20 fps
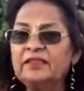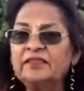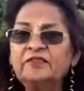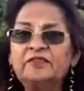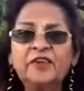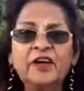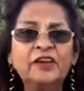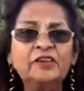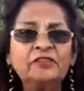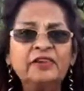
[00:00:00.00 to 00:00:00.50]
the
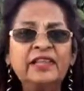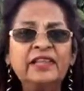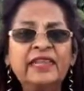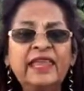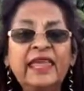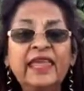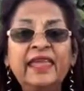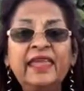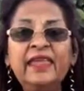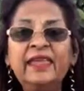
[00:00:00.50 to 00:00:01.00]
following
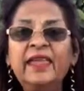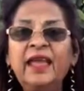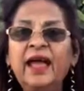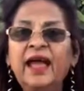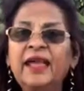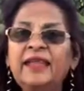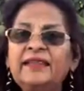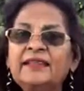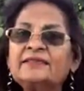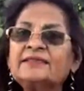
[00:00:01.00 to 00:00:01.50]
day
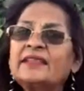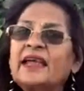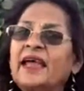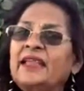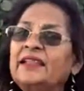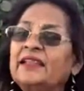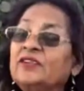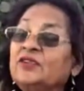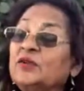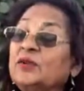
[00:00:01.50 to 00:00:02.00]
I
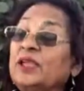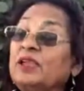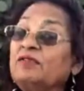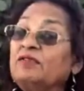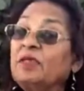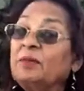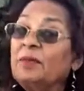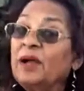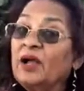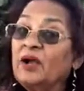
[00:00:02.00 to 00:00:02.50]
decided to
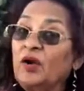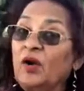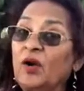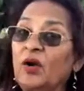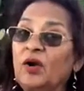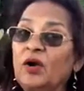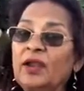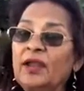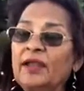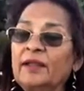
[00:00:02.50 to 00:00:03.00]
give them a
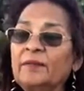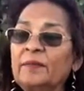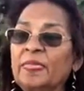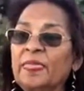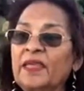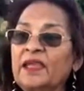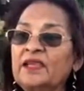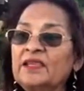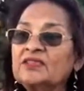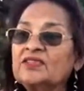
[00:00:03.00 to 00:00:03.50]
call.
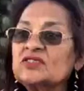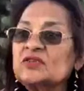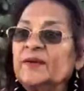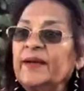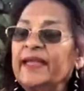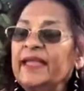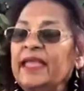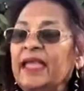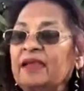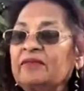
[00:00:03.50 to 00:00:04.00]
So
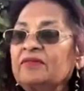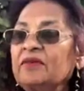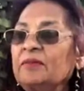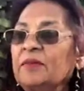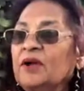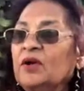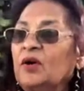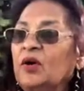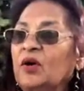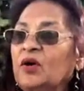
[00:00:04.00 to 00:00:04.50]
I gave
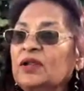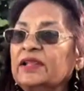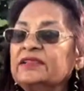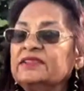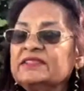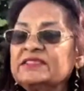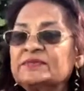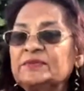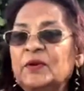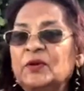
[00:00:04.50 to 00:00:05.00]
them a call
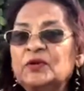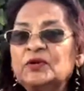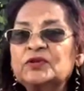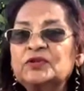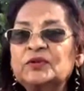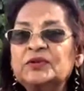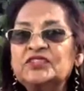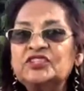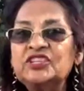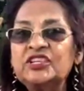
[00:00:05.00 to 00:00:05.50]
and spoke
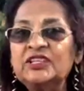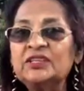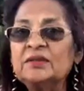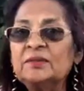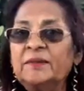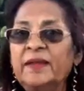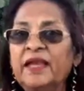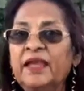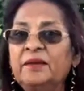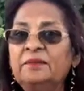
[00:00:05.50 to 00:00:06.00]
to a
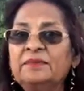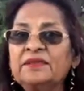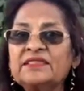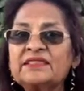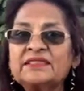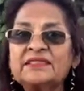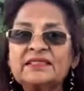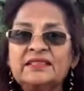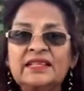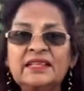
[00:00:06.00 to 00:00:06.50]
gentleman,
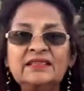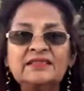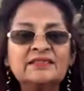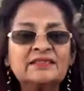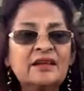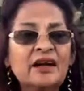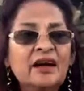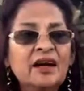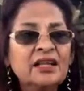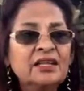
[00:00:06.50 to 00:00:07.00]
Mr.
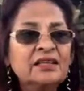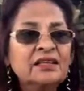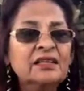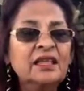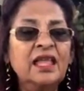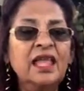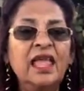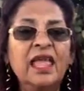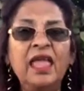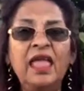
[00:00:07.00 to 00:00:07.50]
Nissan,
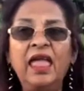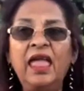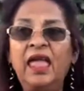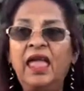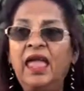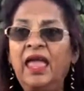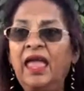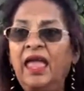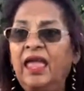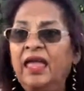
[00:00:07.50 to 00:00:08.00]

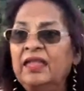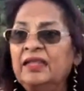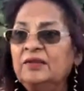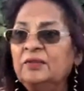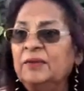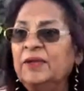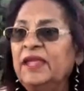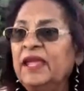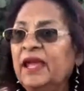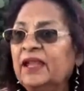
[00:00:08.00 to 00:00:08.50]
and
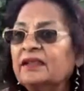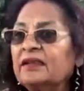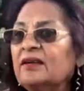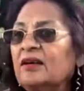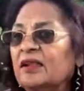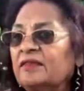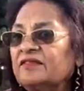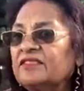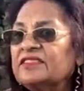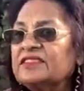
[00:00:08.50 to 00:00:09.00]
we had a
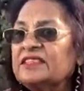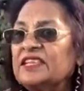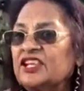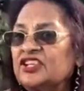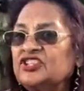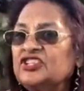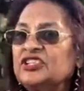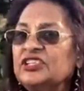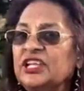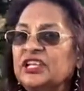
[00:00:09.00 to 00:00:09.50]

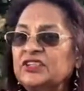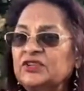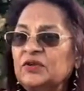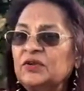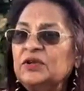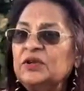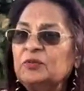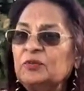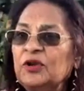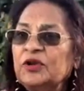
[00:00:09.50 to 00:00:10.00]
conversation. I
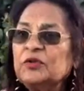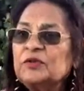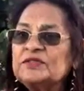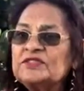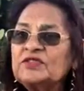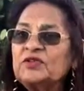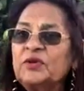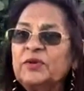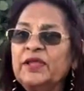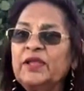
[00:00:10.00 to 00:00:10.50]
told him what
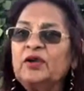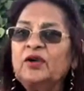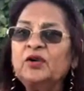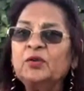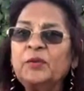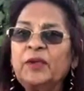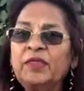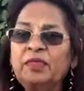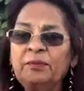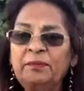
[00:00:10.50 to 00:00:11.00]
was going
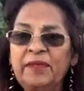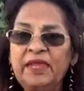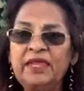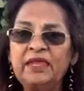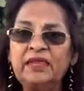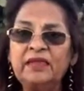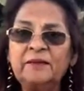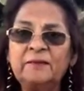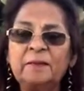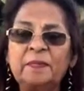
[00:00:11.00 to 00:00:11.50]
on with me,
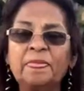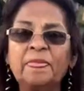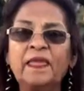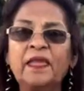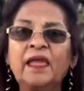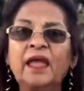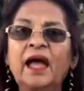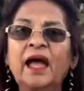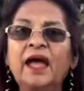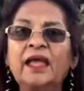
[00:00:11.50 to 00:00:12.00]

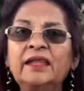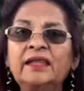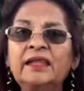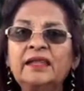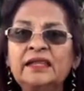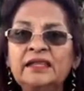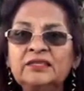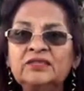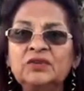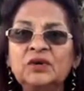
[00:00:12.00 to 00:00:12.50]
and
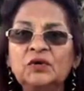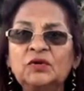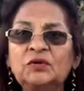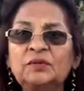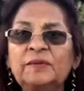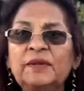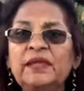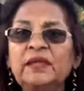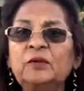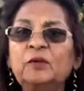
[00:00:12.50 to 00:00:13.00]
he
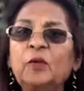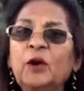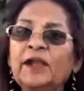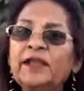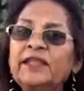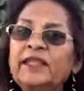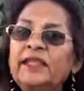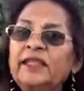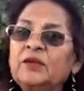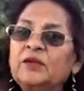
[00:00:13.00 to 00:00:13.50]
told me
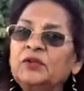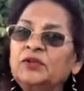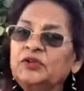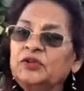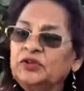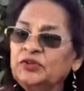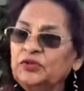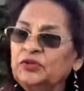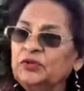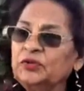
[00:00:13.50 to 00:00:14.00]
what he could
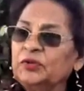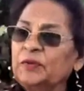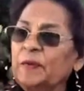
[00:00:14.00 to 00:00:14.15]
do.